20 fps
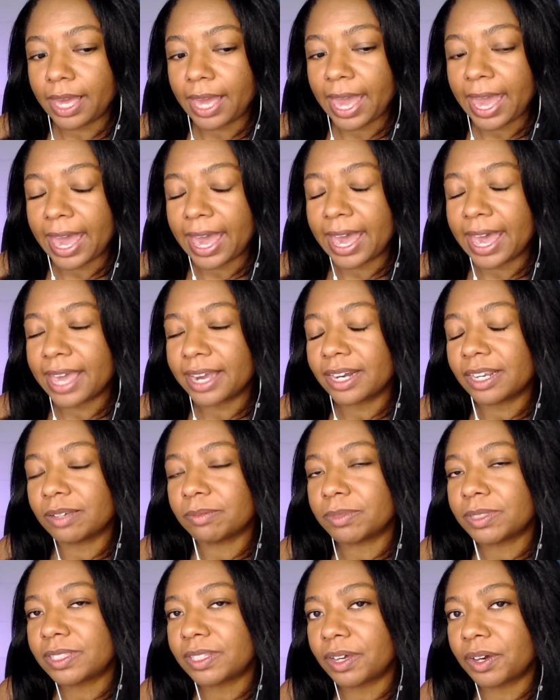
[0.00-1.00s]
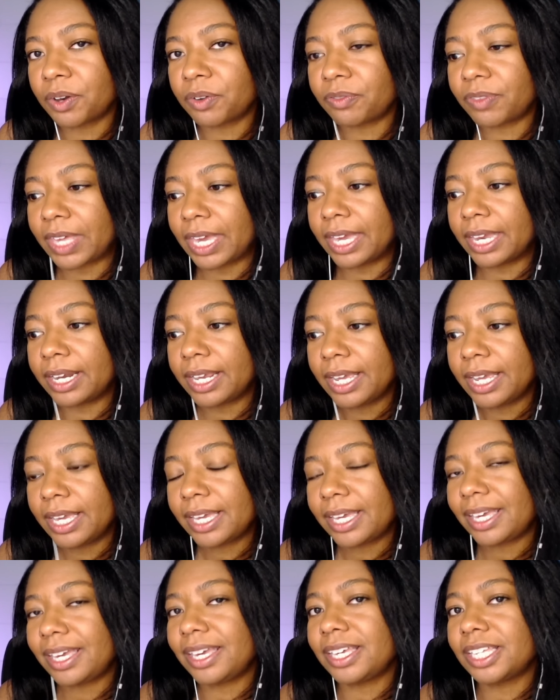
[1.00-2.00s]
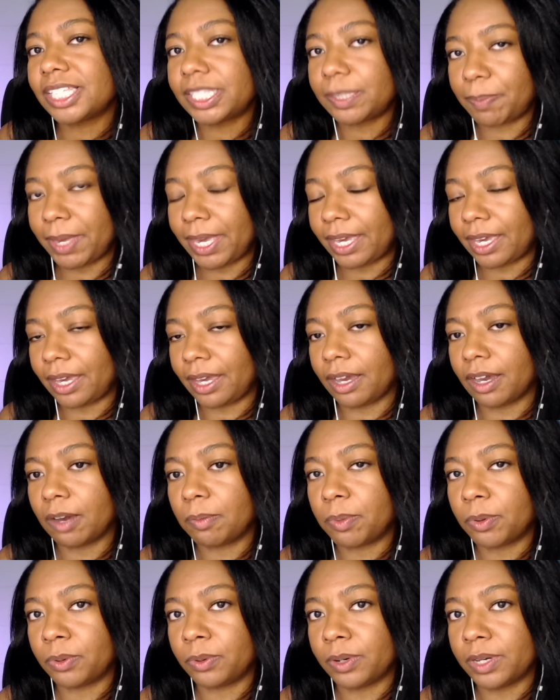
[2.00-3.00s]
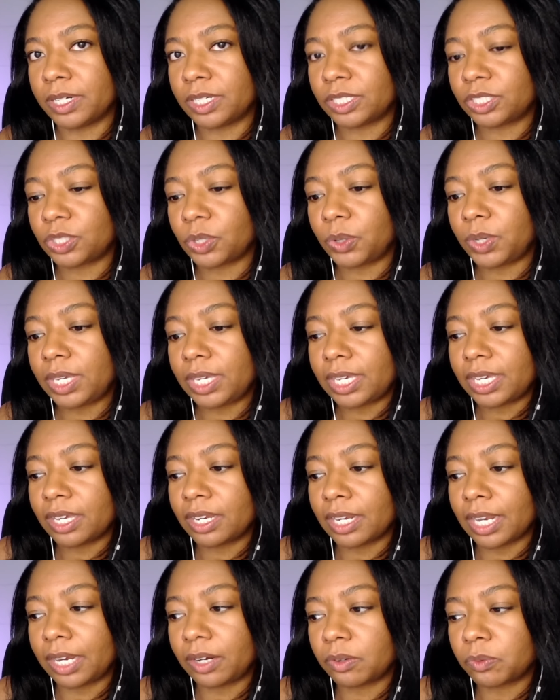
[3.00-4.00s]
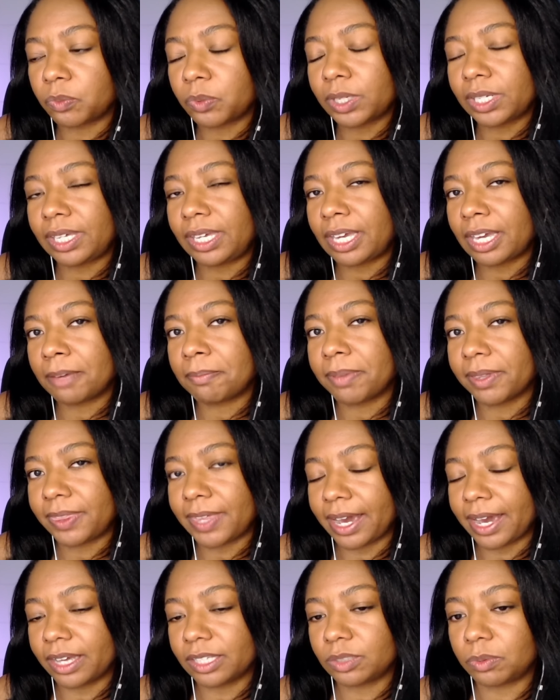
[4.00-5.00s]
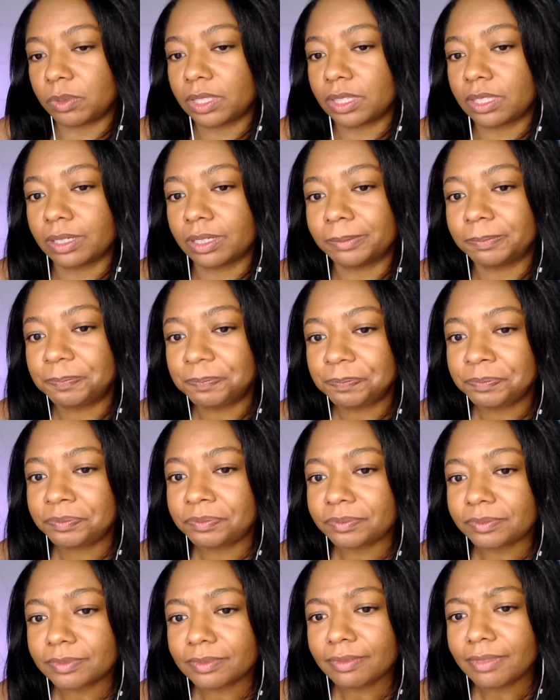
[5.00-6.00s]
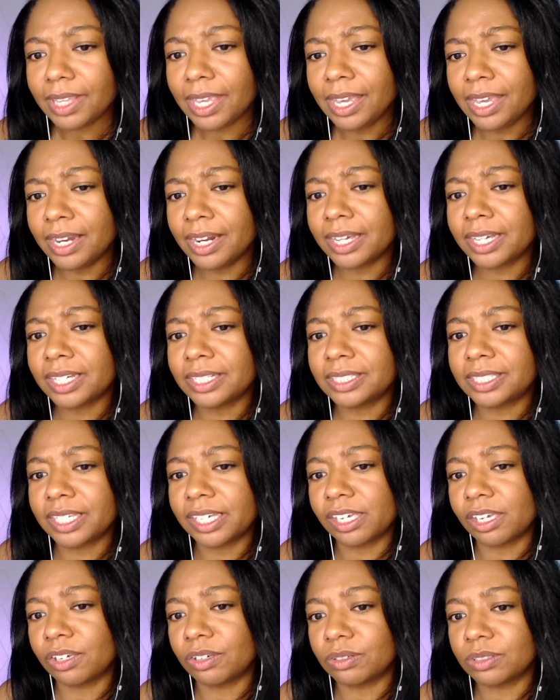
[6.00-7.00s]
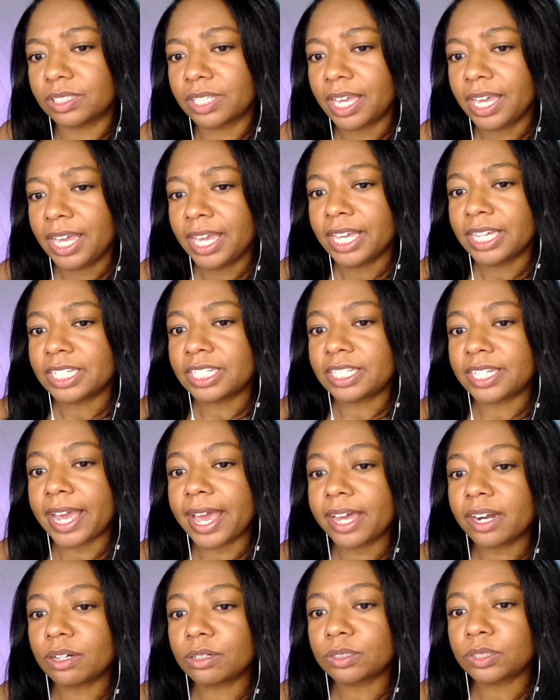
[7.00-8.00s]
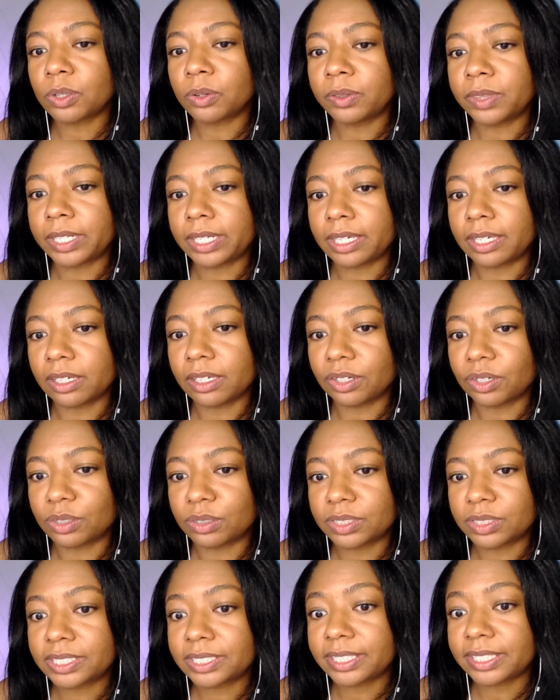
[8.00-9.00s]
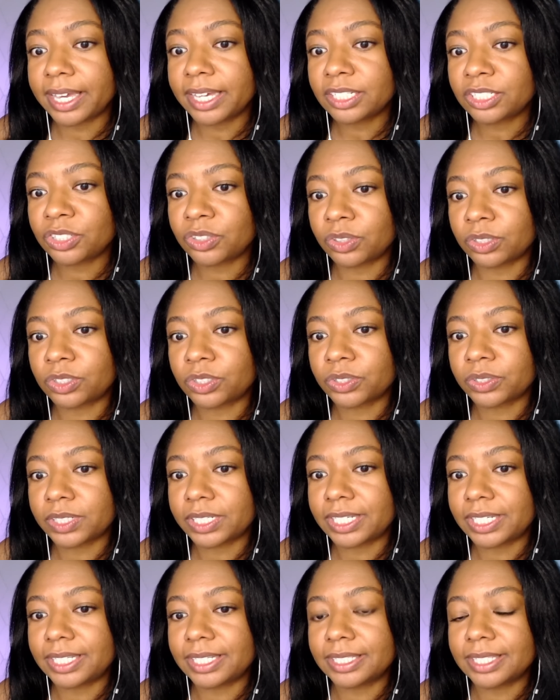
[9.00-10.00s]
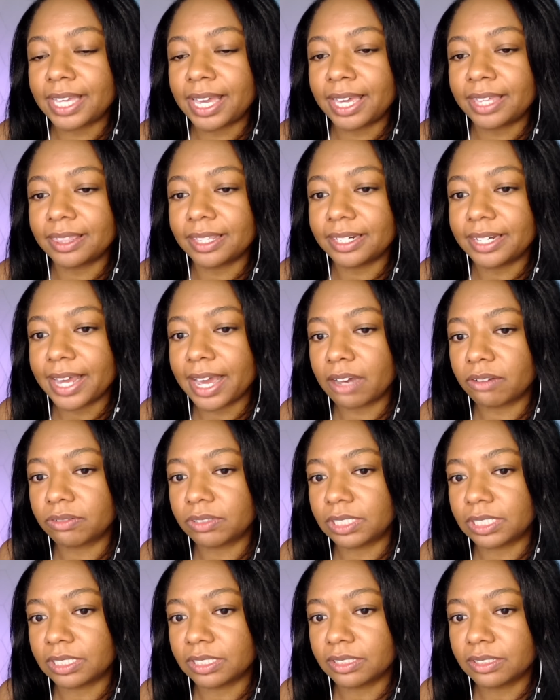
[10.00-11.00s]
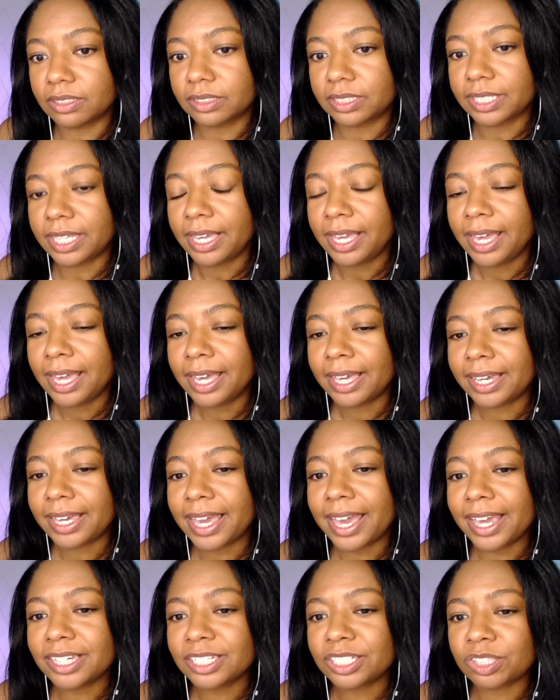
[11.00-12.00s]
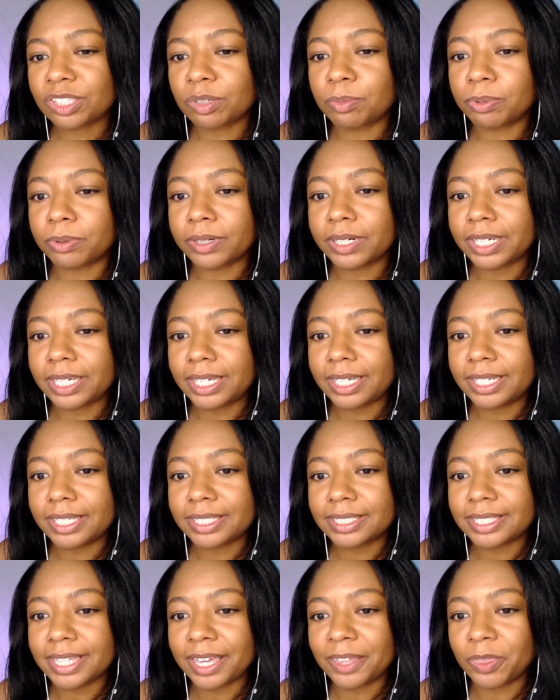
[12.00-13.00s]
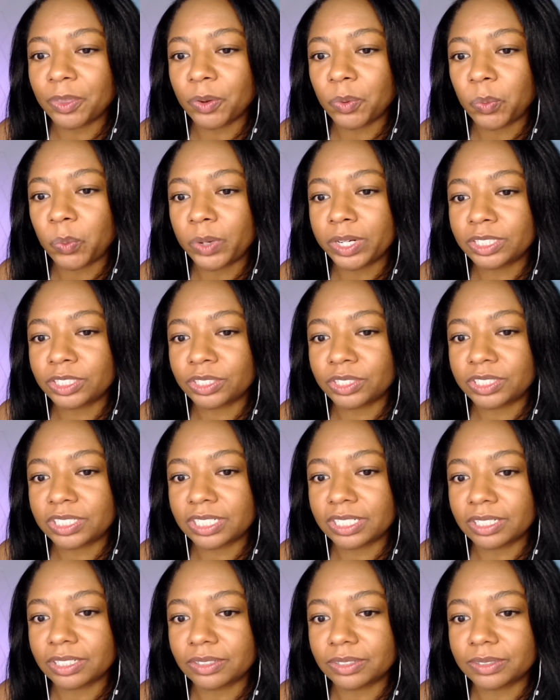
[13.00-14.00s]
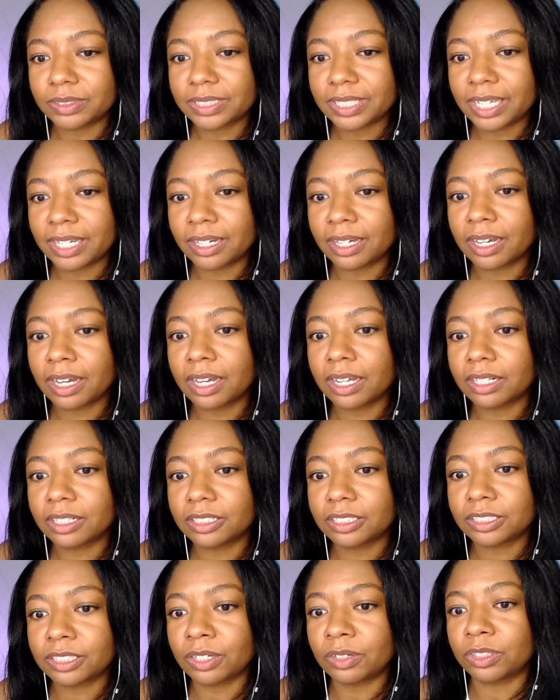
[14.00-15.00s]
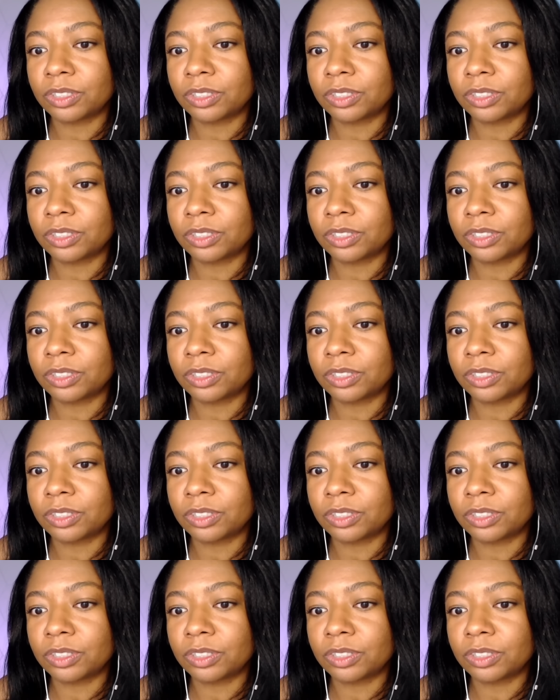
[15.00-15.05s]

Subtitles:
had himself that he's picking up on, so he can like really empathize with him. And it continues, "Shadows on the hills sketch the trees and the daffodils, catch the breeze and the winter chills and colors